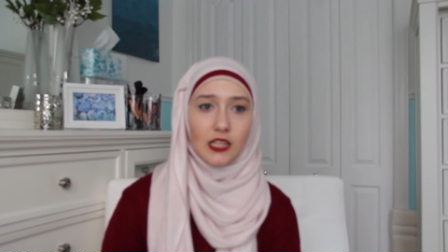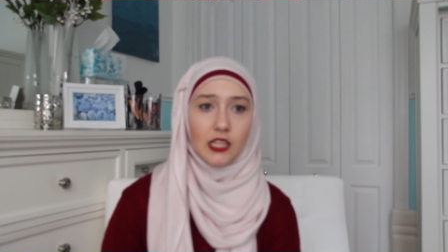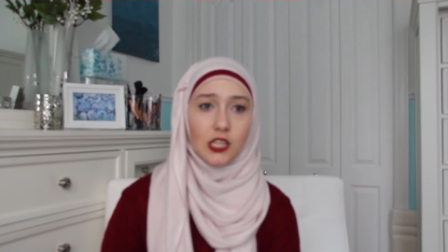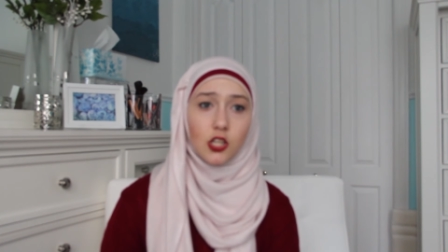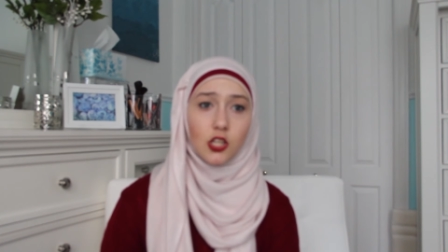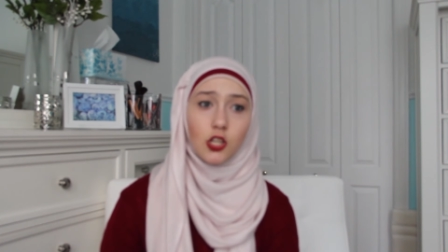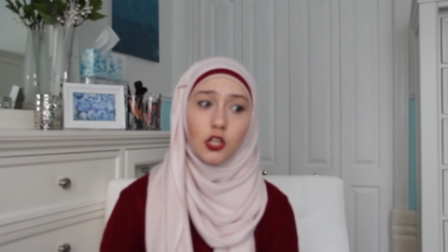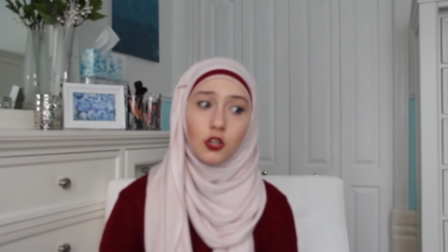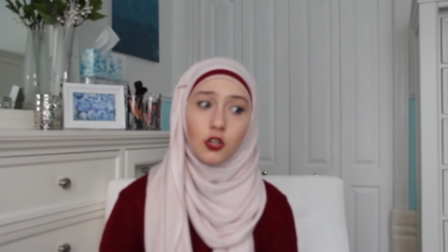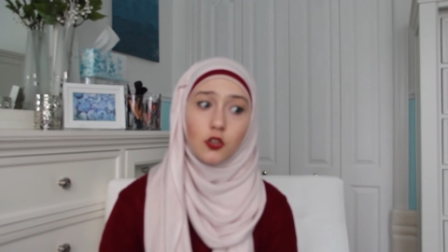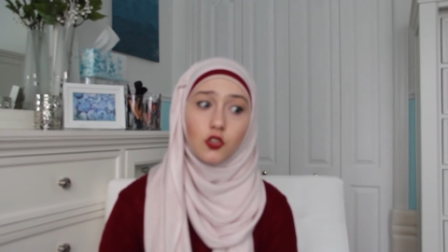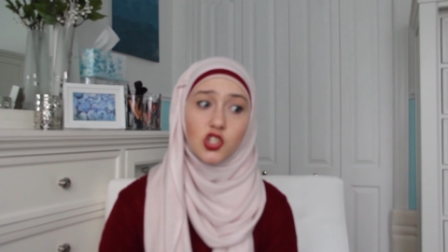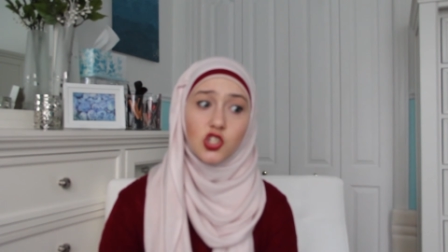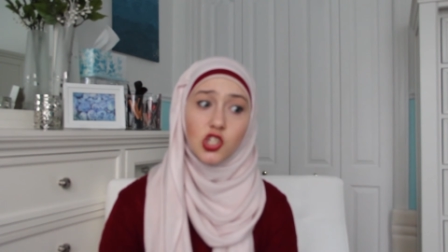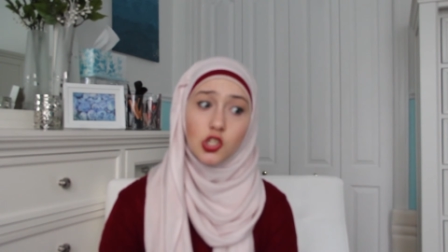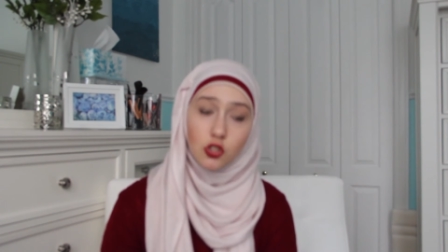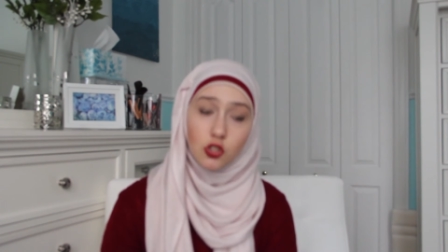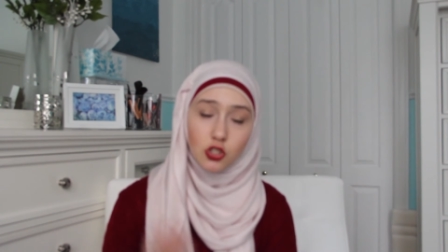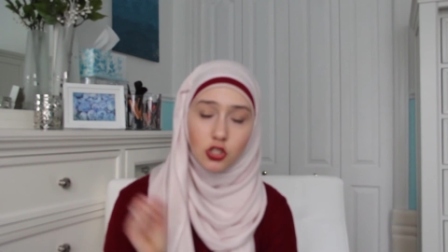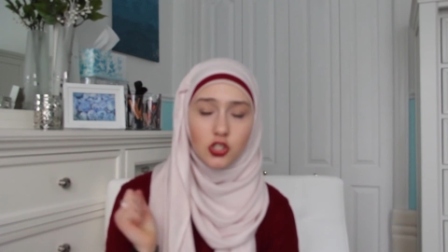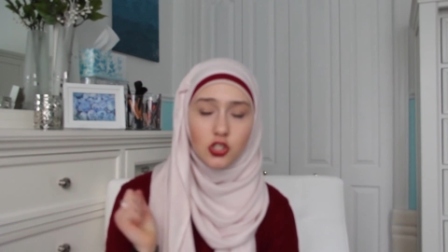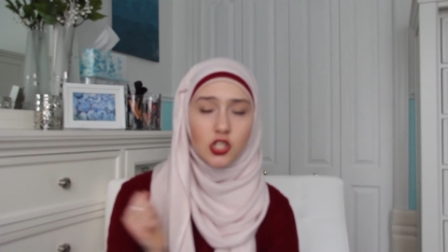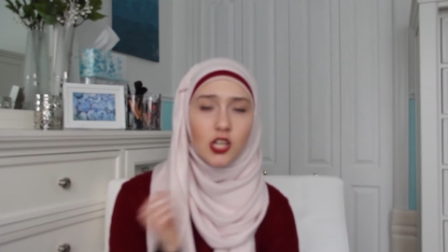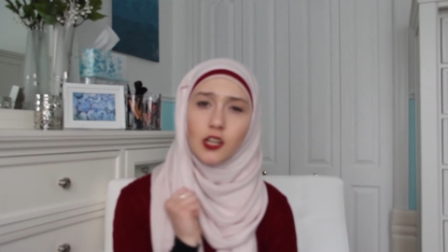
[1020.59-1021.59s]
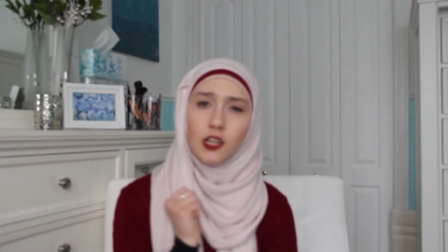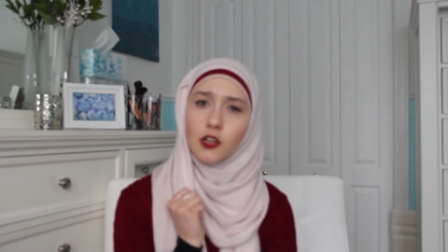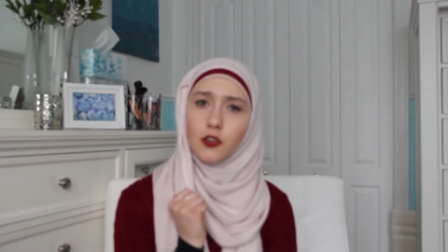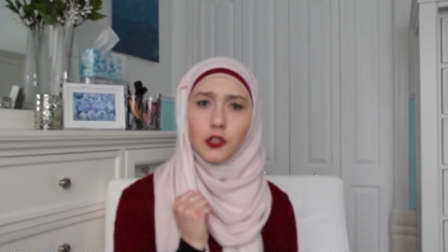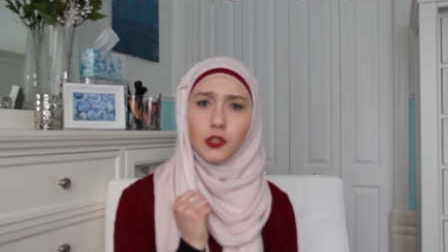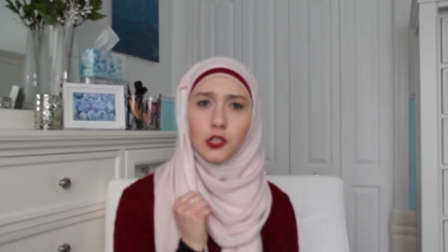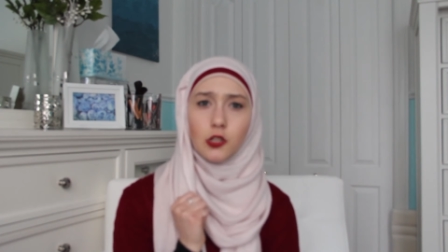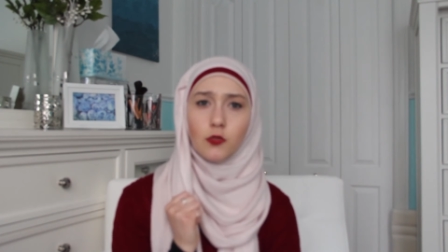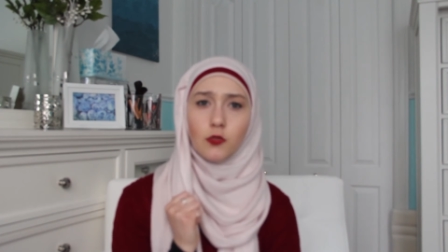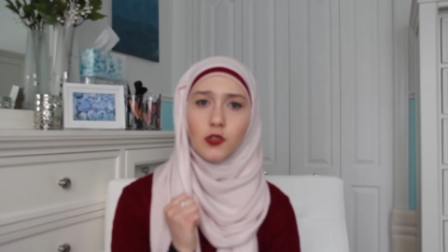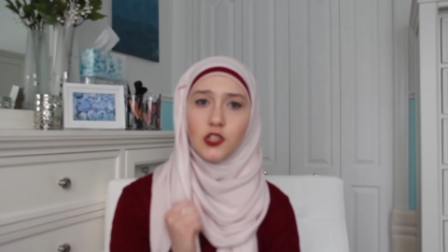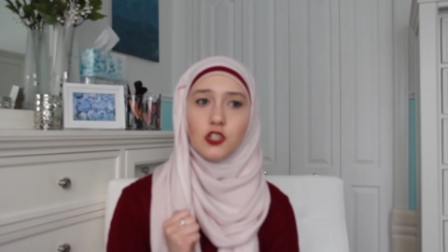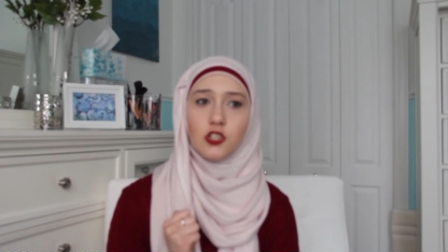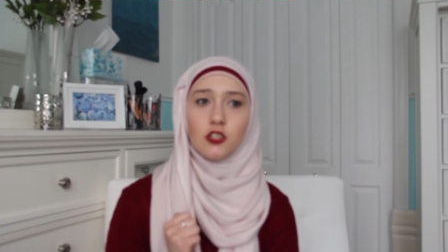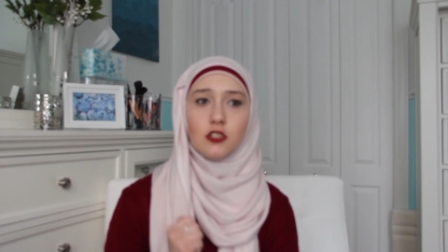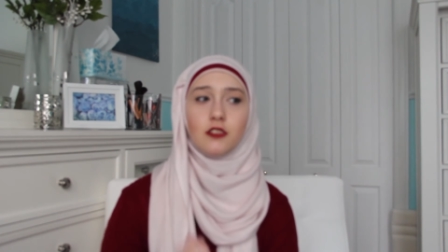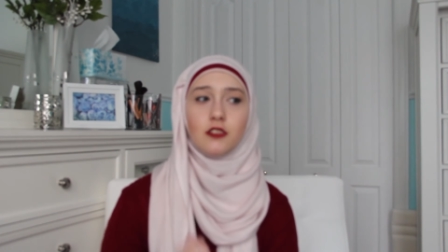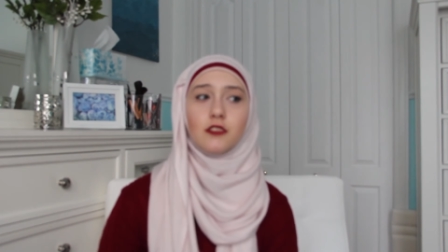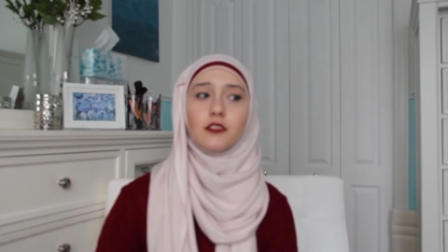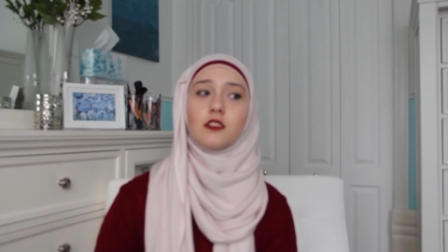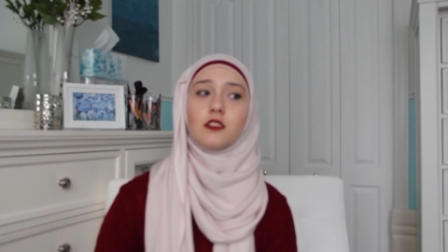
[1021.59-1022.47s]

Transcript: you know, you should check out The Originals.